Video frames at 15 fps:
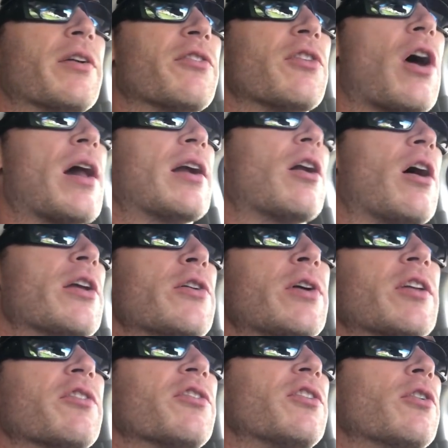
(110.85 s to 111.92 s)
It's not at all. You
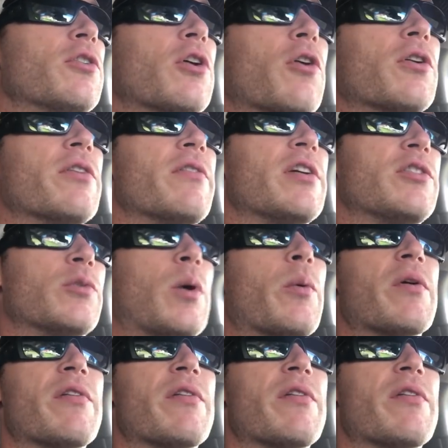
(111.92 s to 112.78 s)
can still go Division One.